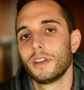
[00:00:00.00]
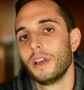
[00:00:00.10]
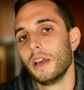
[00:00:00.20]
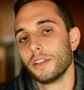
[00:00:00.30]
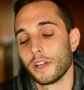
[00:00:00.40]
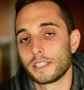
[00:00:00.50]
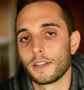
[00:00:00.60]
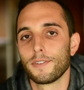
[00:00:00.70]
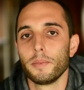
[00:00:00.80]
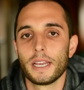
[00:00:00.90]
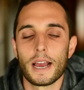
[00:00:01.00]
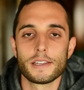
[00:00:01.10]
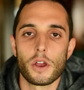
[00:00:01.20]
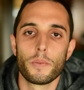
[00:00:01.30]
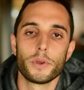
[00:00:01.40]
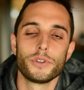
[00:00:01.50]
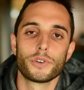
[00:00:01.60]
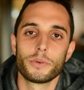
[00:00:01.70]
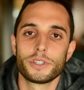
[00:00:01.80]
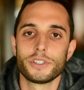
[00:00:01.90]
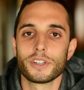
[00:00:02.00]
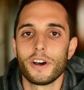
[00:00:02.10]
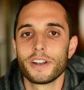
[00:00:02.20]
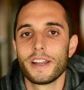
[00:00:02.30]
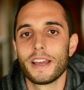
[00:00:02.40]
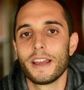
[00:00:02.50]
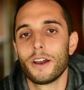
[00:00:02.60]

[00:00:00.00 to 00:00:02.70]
So that's it for me, guys. I hope you enjoyed what you saw today.